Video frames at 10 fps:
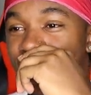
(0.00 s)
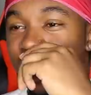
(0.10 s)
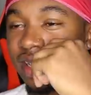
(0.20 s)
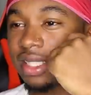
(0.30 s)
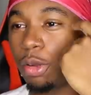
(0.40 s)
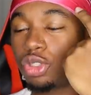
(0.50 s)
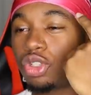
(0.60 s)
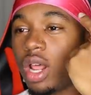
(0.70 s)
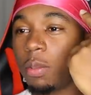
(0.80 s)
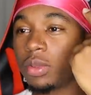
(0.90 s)
You're just. Because I was
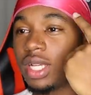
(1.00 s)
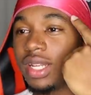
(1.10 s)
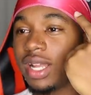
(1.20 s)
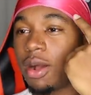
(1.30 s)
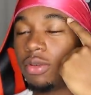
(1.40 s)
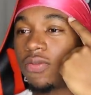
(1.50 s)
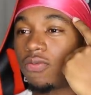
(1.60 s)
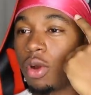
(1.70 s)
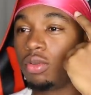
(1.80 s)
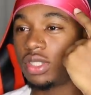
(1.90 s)
trying to pretend like I was
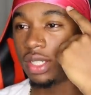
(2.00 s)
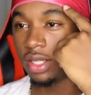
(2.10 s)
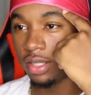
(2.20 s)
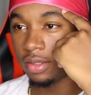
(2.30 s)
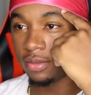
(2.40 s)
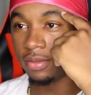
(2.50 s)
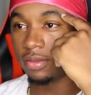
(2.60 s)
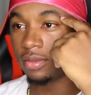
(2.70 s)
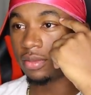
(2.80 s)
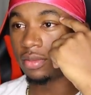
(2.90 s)
frozen.
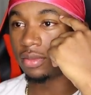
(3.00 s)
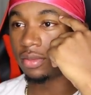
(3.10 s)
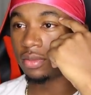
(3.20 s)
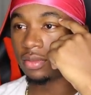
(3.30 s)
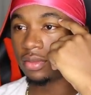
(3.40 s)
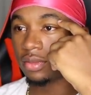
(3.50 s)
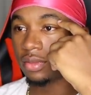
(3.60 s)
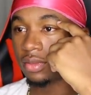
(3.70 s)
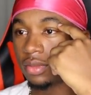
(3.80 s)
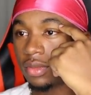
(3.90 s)
You
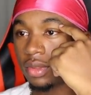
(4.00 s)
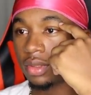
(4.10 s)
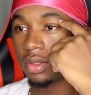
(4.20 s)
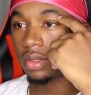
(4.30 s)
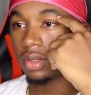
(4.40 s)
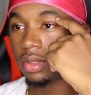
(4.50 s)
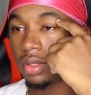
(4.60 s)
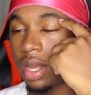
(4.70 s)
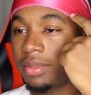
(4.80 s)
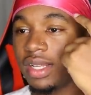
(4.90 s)
have to be a YouTuber.
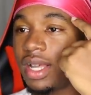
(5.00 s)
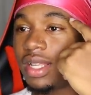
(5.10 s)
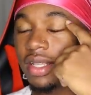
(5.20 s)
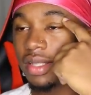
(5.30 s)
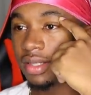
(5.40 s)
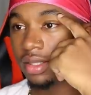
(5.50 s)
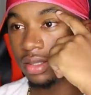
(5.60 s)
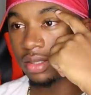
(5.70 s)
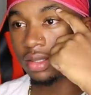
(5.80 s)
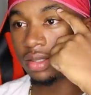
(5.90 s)
I'm not.
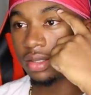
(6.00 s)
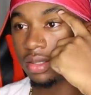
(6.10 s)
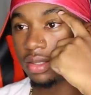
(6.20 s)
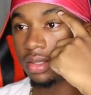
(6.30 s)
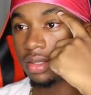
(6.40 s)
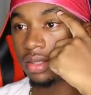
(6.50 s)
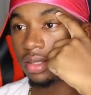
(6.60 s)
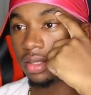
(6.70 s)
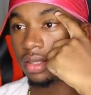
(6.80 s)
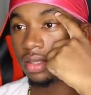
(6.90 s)
Your camera was
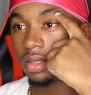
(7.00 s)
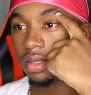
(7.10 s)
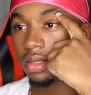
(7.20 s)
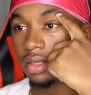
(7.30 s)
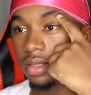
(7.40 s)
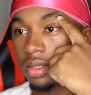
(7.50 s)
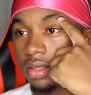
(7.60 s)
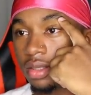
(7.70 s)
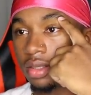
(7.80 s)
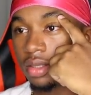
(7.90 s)
like so clear
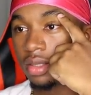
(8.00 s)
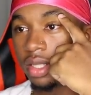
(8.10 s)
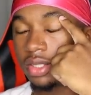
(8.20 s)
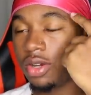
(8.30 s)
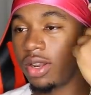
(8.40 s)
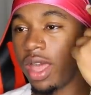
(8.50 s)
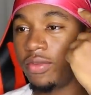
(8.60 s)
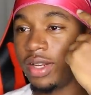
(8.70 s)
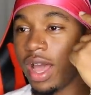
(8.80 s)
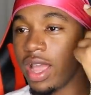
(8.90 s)
and everything. It's called
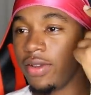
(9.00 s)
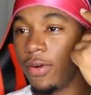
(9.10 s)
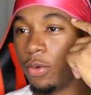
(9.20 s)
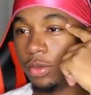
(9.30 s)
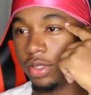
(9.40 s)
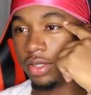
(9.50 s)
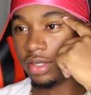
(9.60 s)
having an iPhone.